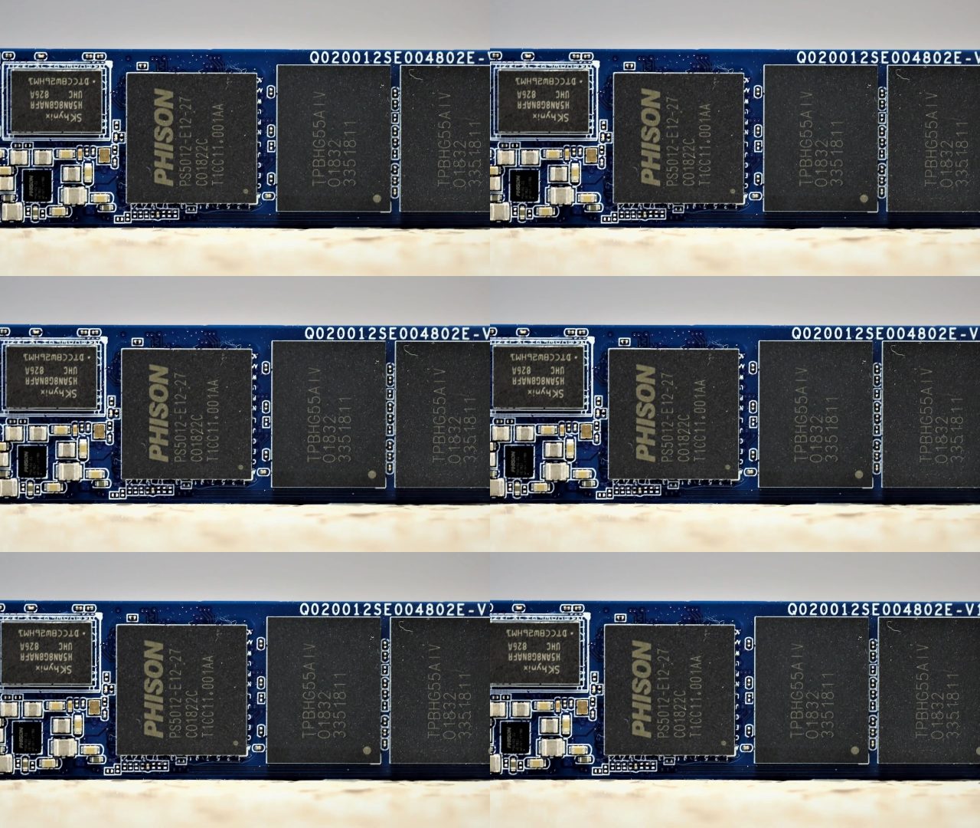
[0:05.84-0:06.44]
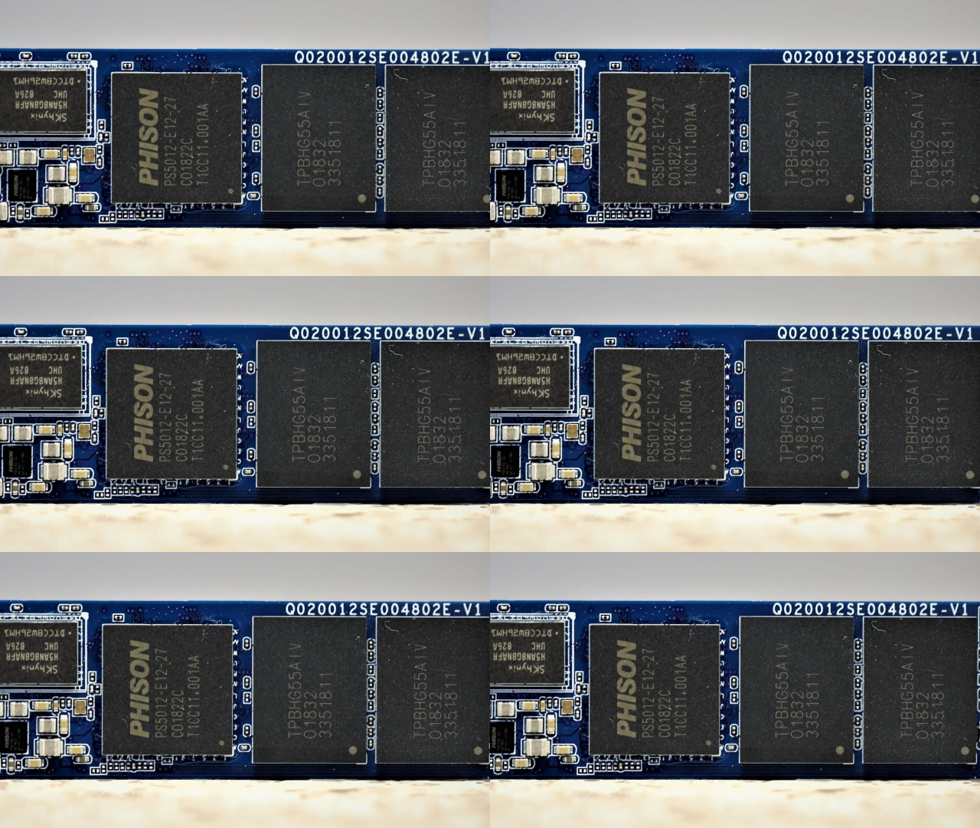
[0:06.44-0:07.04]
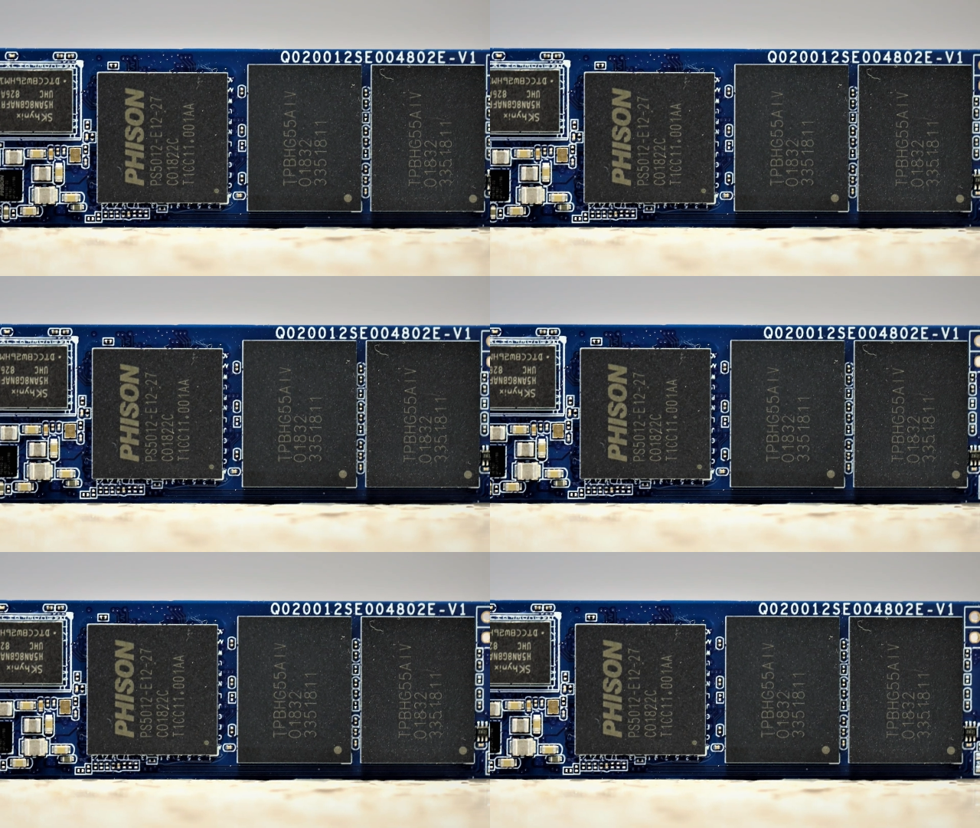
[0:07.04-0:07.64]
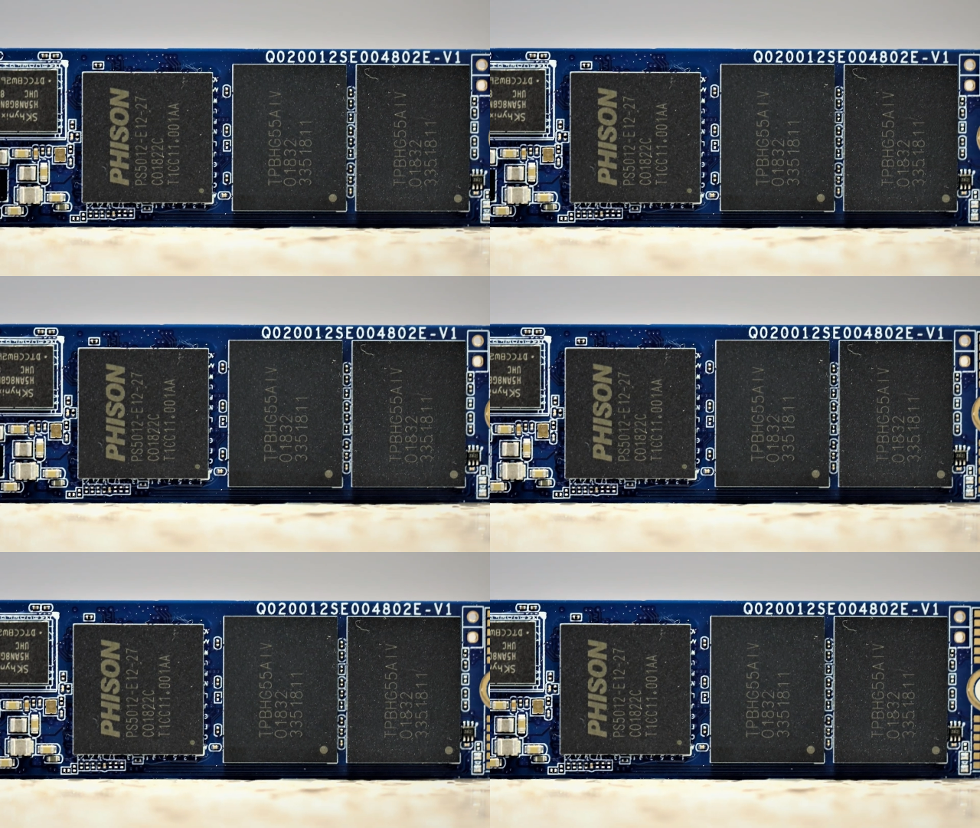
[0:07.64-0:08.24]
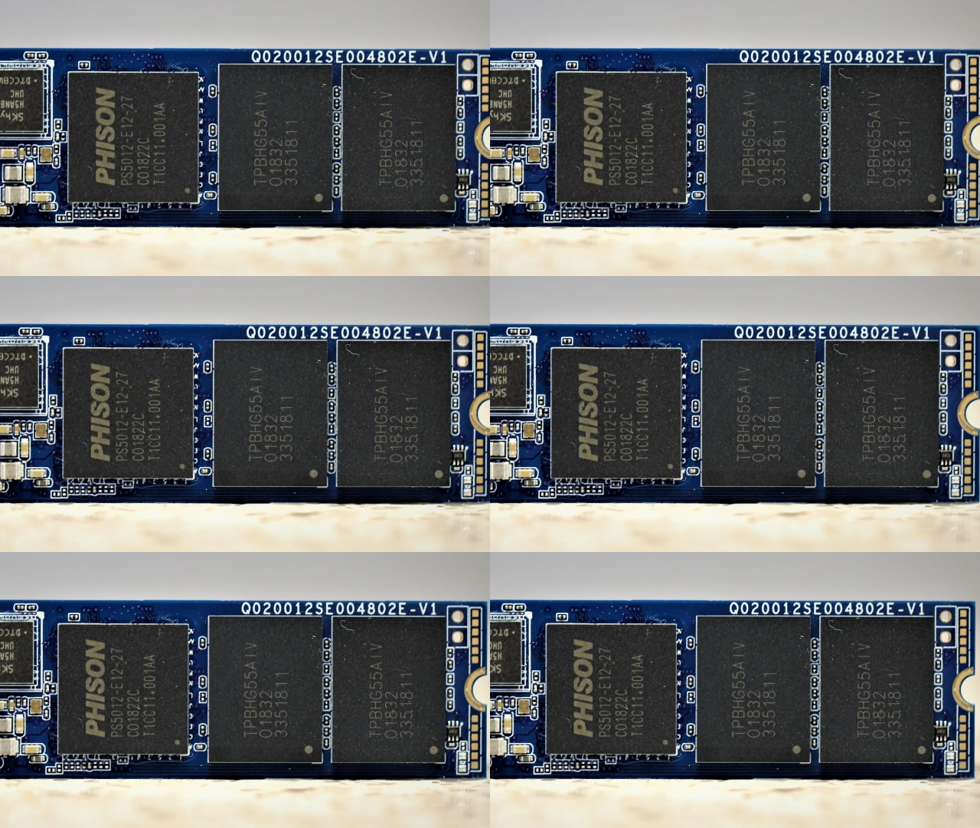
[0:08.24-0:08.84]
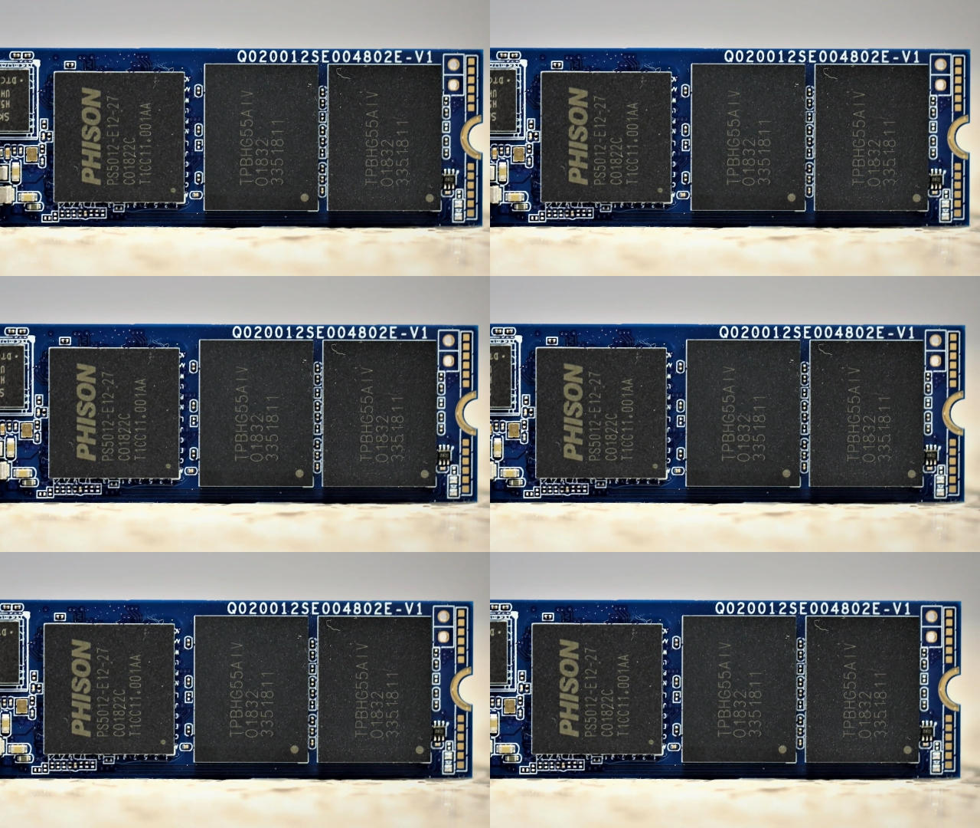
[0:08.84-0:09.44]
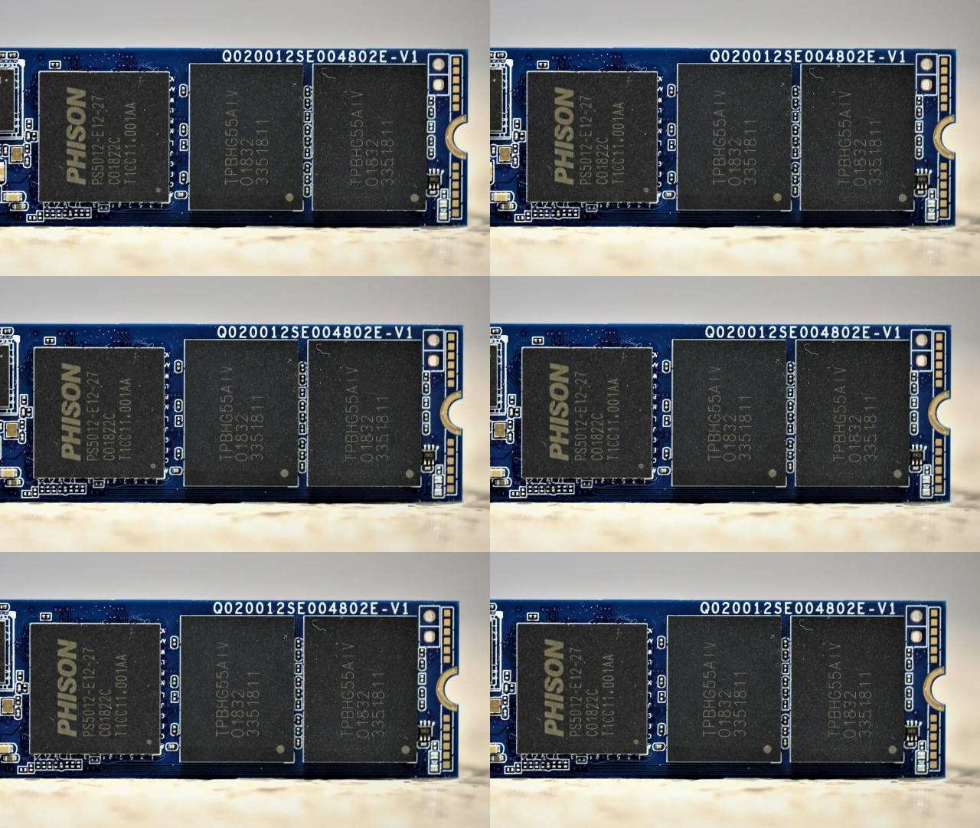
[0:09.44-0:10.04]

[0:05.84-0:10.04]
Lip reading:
No face is visible, so there are no lips to read.